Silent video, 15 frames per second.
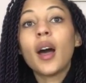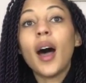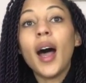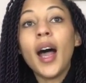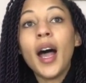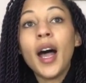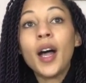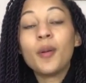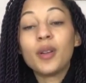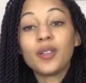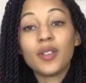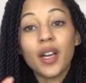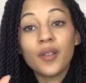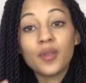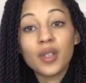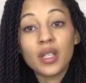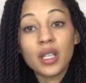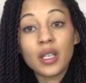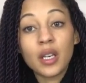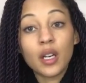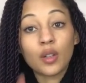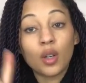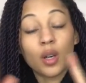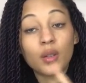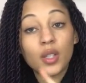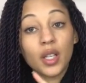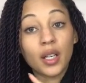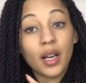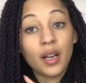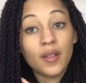Um, if you haven't seen that, go
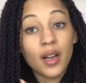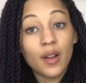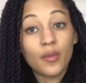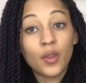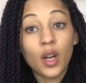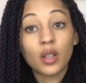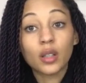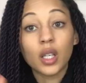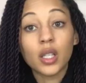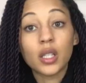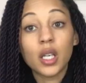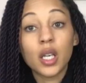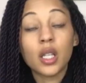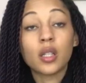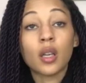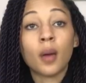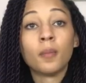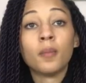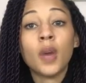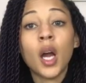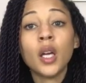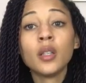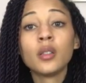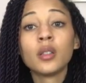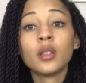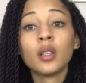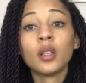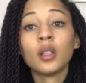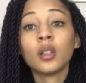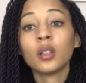check out that vlog because it's
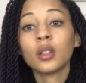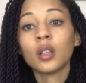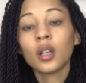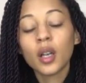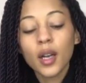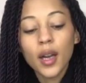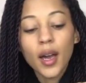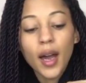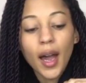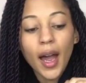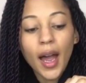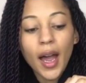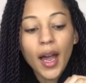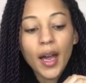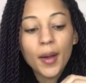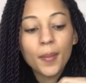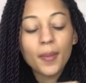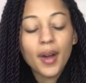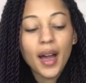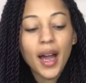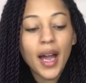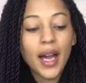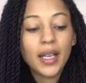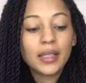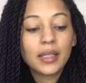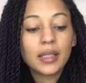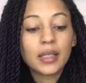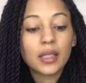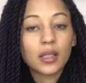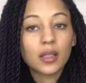amazing. Um,
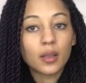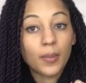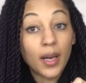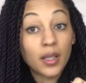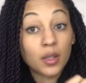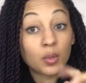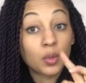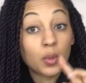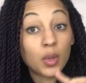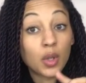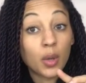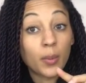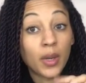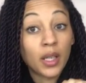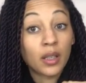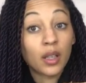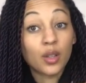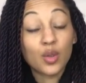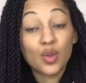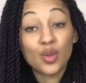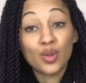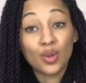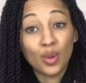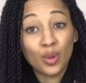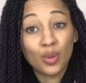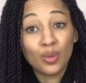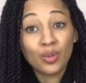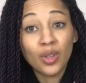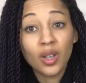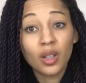and the pattern will be dropping
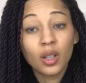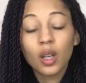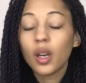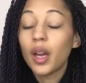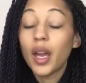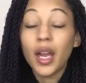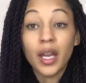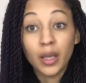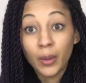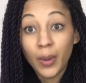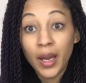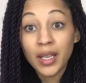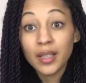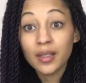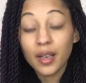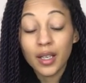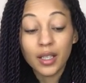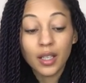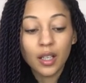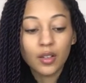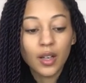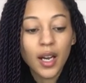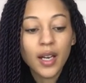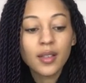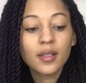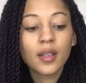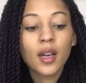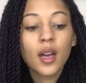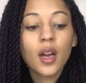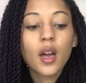soon. Anyways, I digress.